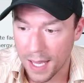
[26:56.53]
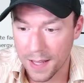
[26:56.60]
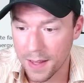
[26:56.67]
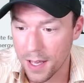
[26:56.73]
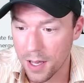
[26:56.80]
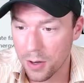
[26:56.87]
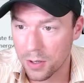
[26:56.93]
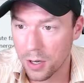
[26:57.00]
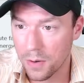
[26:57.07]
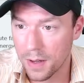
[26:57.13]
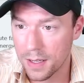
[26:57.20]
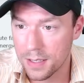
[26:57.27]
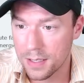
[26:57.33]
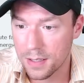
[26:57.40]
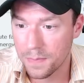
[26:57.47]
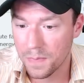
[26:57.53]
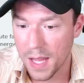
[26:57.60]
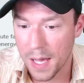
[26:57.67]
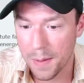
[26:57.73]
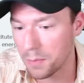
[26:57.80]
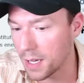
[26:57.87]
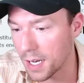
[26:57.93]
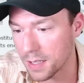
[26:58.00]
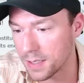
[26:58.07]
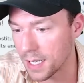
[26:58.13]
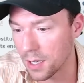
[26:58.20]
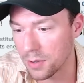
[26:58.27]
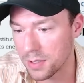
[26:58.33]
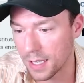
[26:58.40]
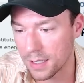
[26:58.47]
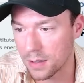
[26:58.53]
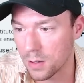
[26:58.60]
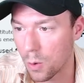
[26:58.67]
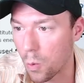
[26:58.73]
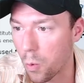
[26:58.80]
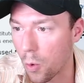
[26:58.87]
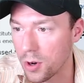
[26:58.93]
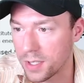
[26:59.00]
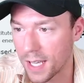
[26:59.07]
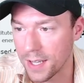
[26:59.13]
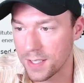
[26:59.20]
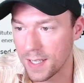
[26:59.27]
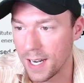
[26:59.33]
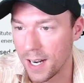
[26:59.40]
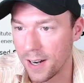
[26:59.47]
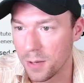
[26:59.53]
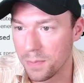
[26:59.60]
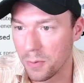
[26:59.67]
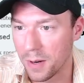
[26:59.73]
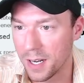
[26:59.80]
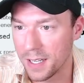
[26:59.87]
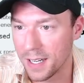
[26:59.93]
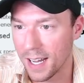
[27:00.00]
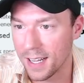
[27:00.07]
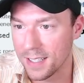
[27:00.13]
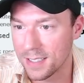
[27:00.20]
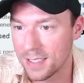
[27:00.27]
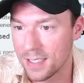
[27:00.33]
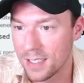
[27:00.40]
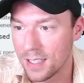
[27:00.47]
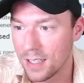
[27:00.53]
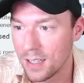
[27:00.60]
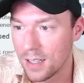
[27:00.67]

Can they Oko us? I mean, we got a Ditto. So like the worst case scenario, Bewear dies.